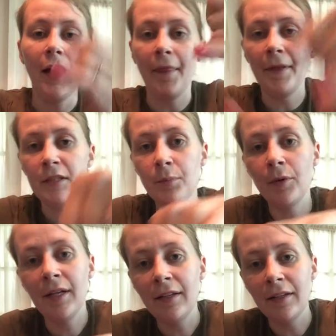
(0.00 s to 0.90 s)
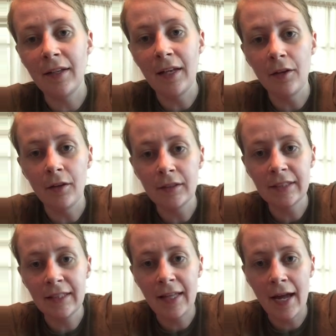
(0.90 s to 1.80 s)
At this point, the nail looks
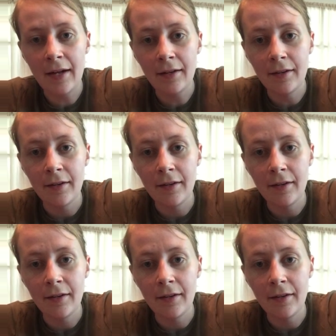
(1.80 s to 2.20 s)
like that.